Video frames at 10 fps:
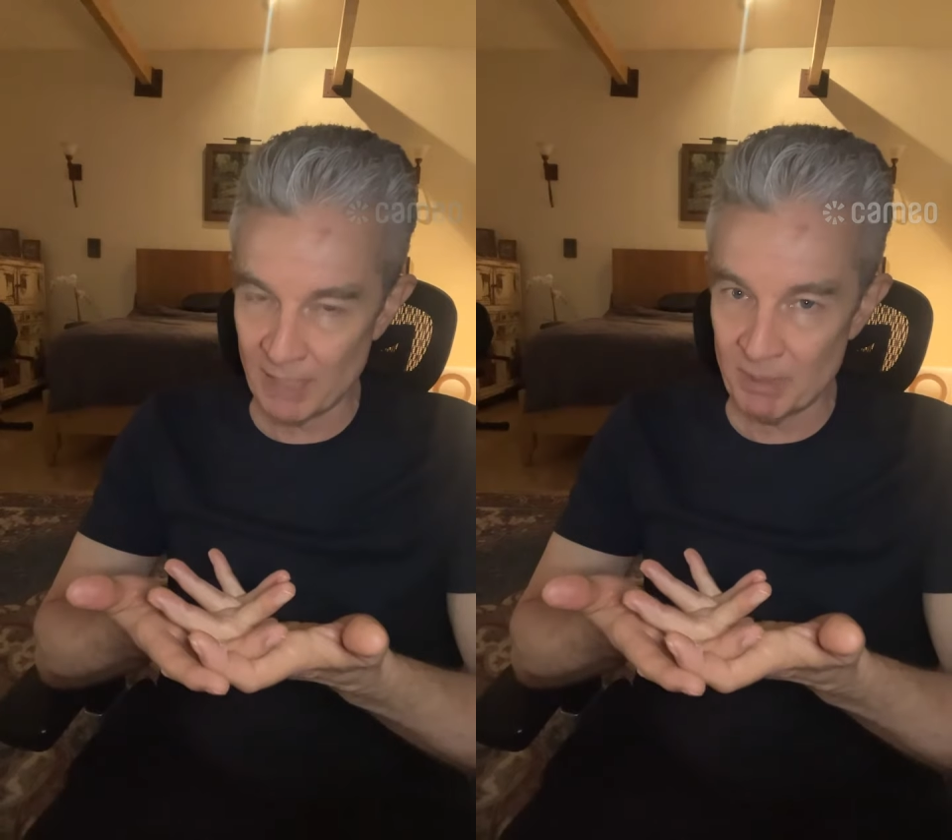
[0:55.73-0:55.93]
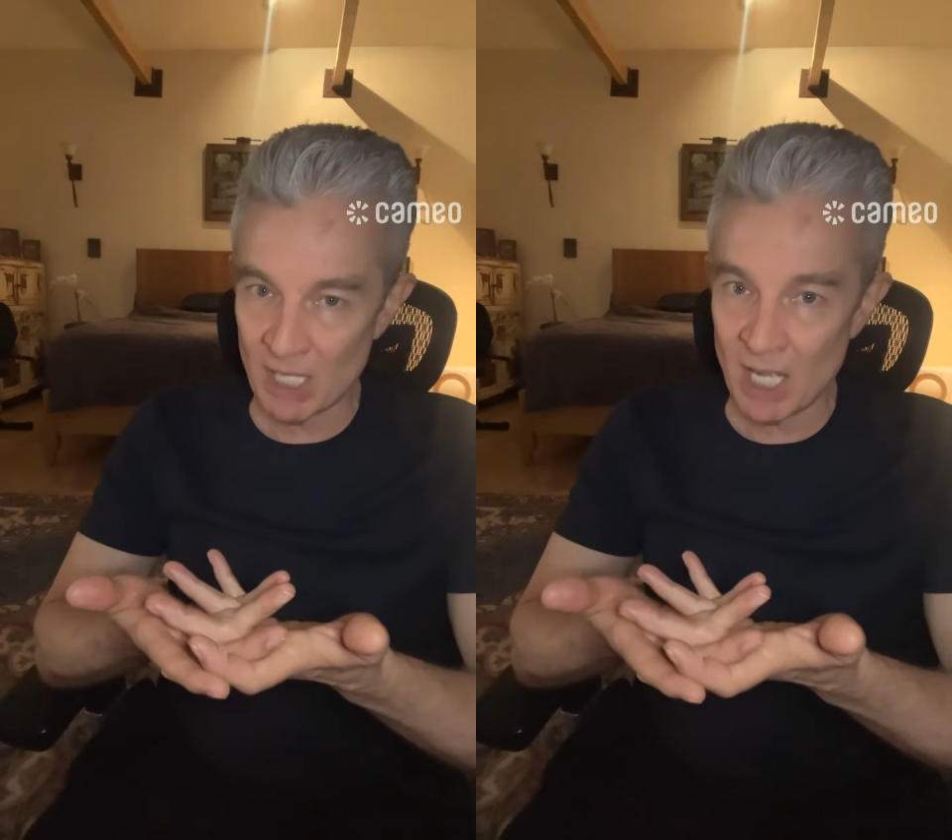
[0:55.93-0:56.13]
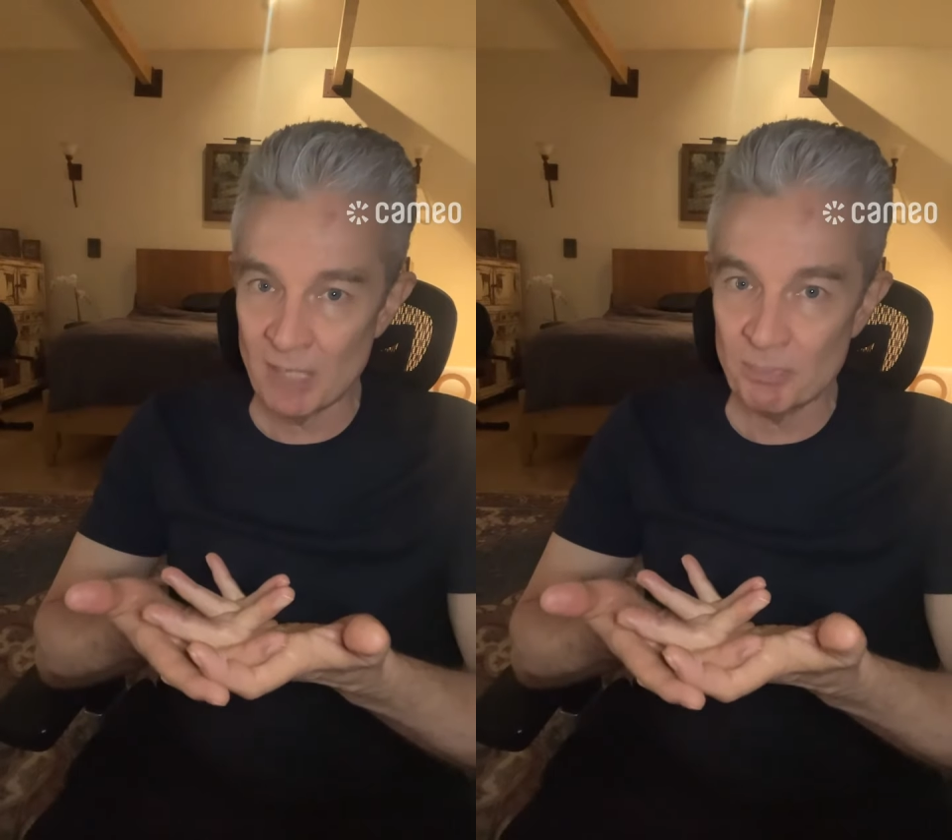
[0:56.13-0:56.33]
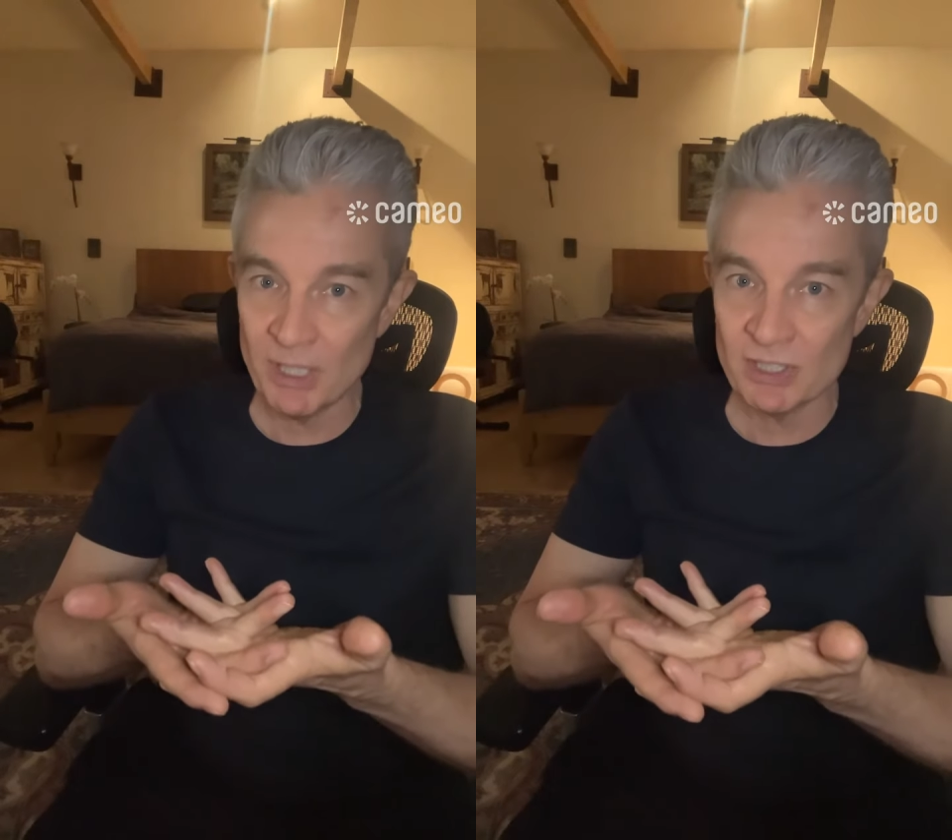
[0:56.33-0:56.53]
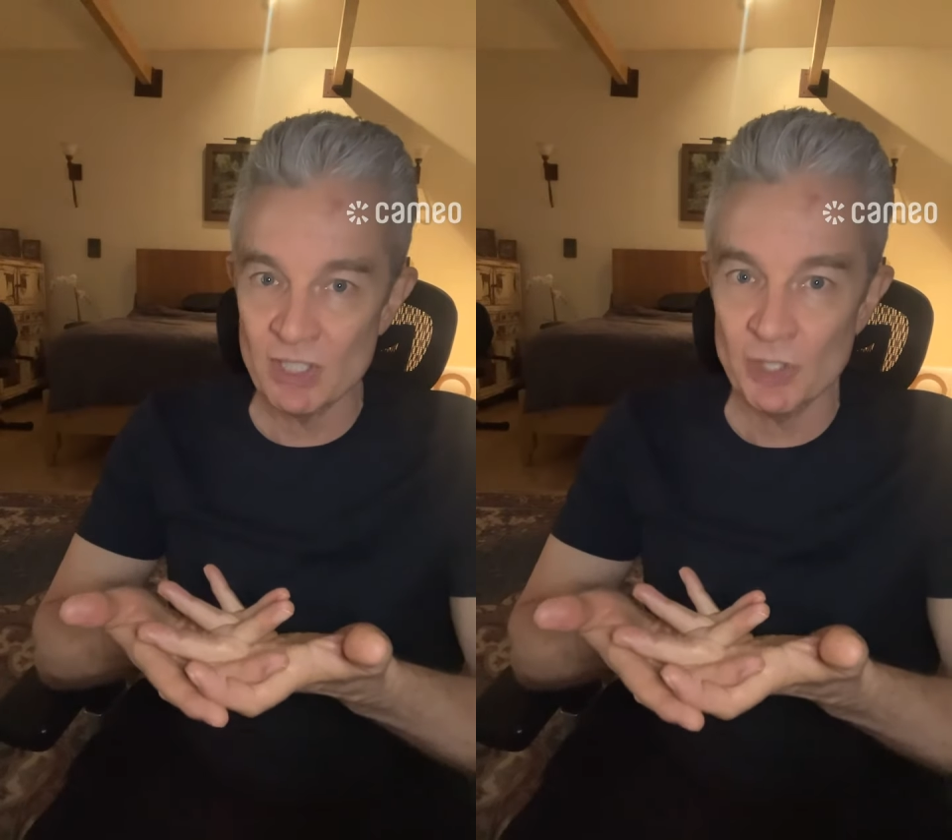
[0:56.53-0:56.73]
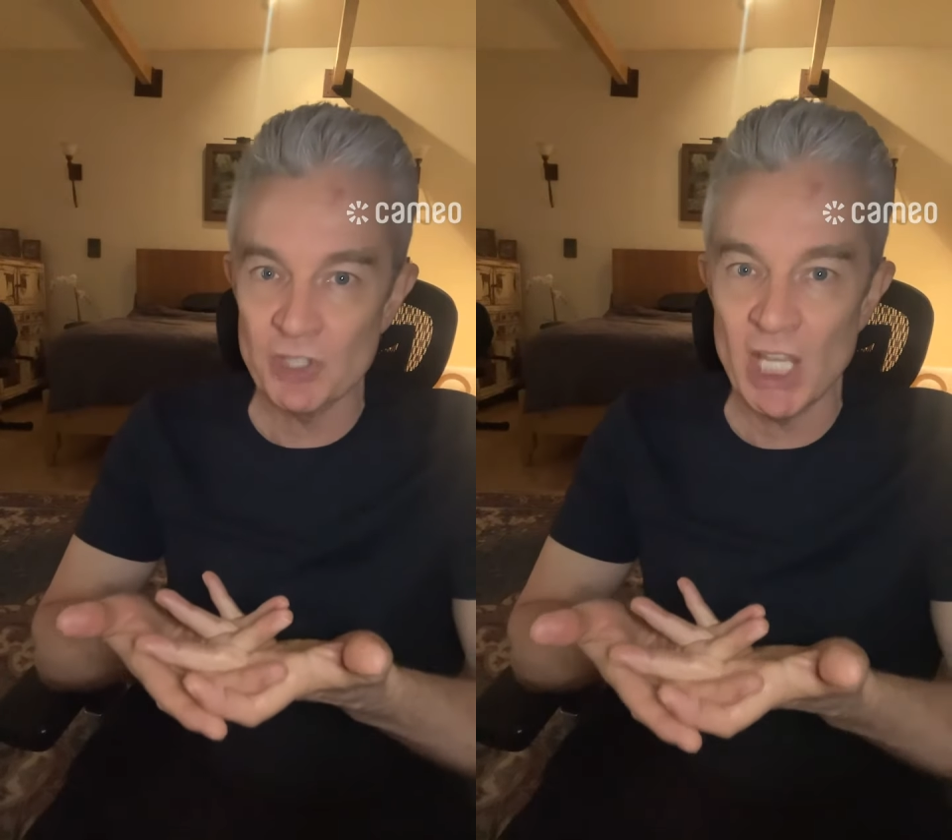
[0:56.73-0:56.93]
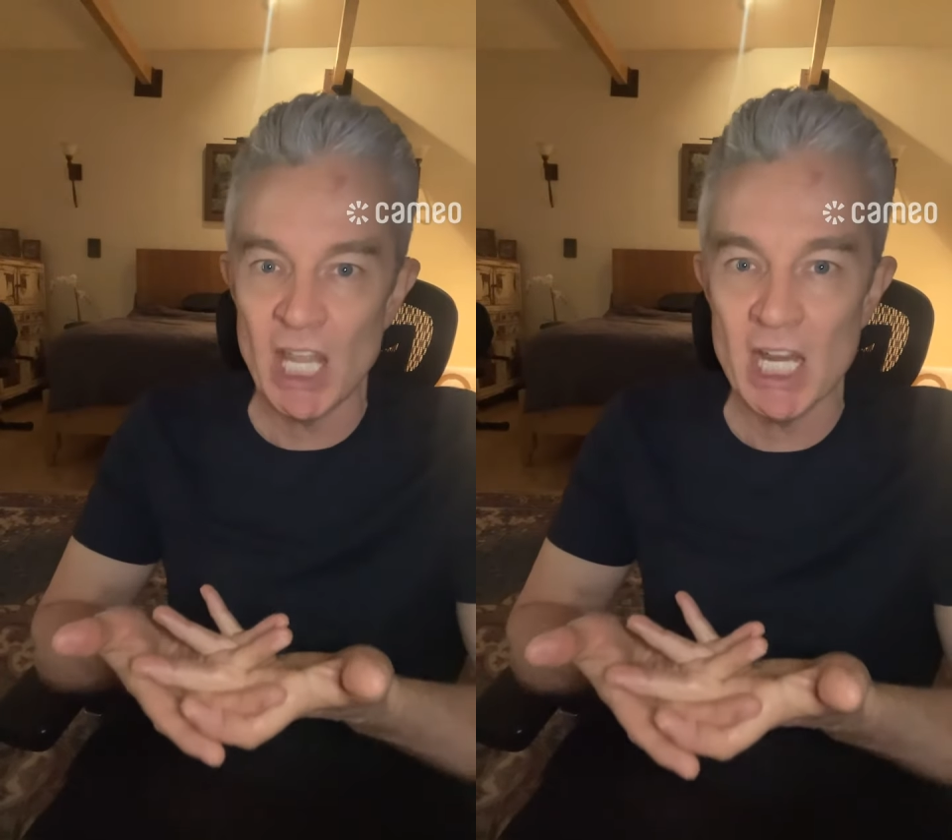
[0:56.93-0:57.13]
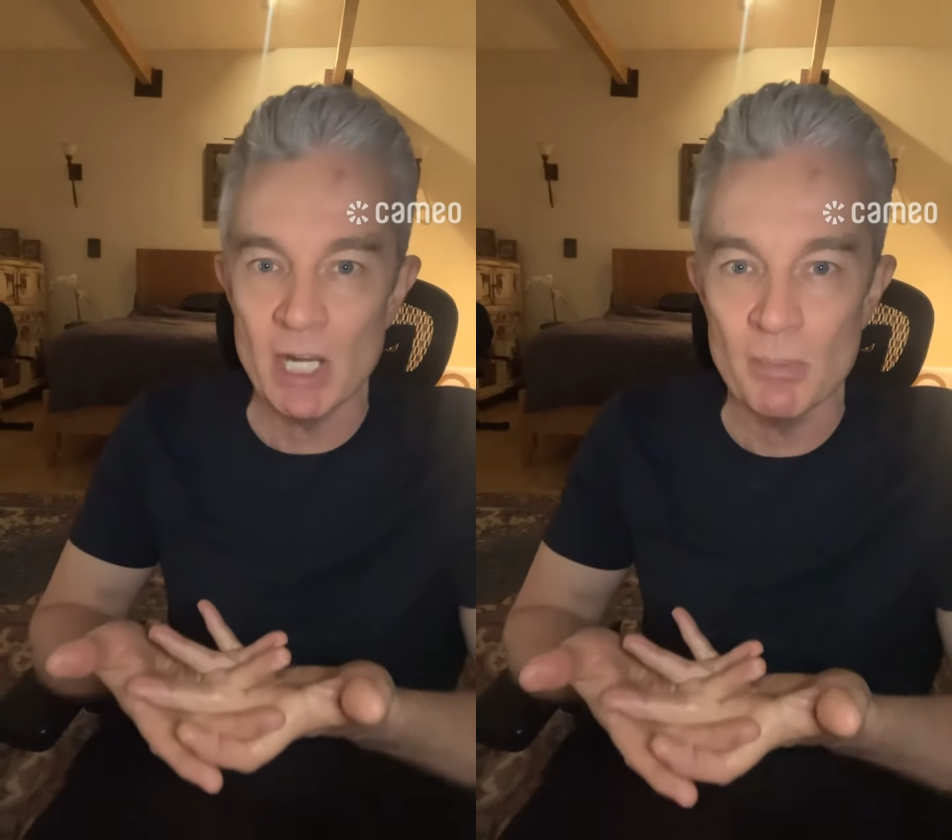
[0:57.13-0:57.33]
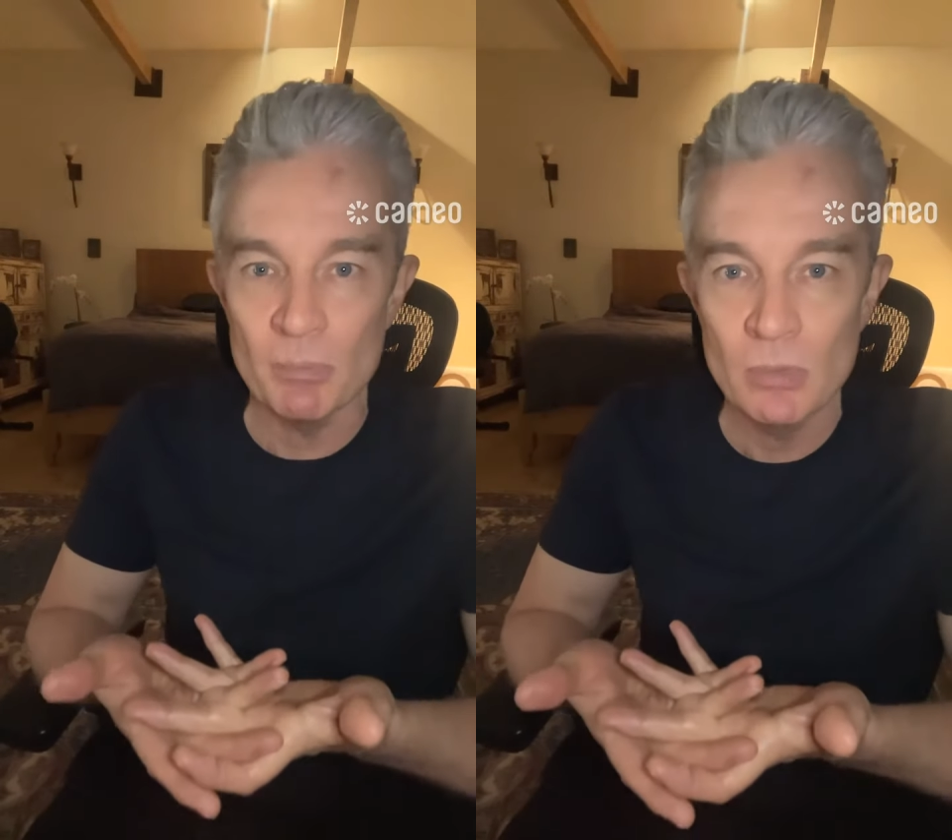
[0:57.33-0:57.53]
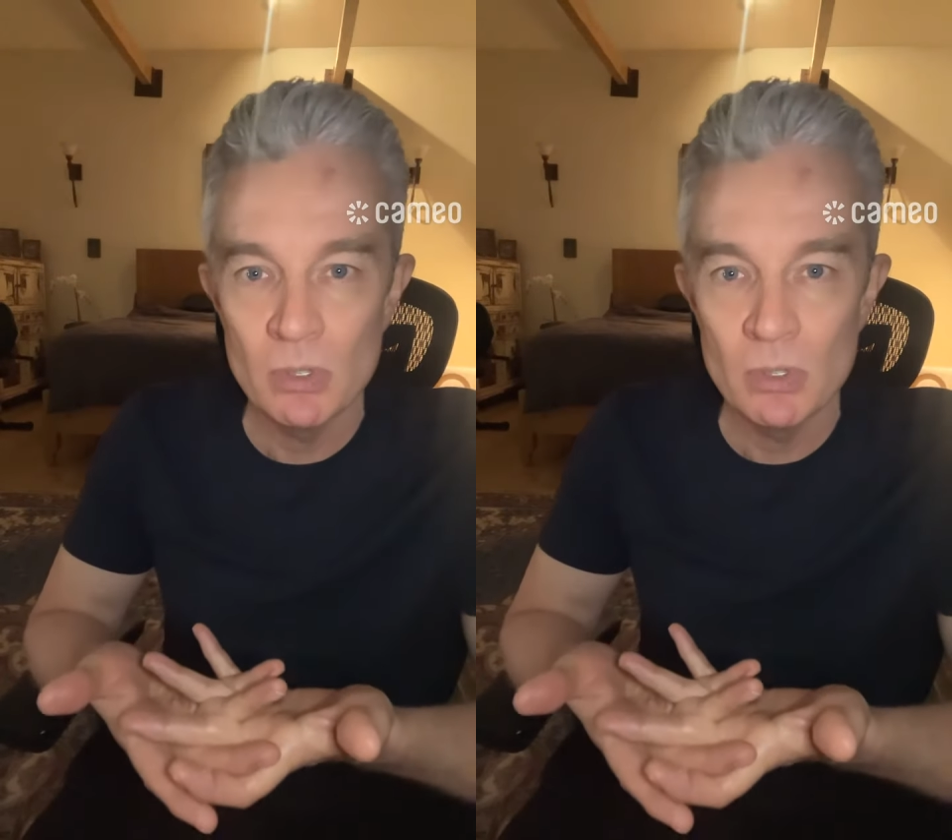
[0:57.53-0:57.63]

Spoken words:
I'd be hard-pressed not to eat them.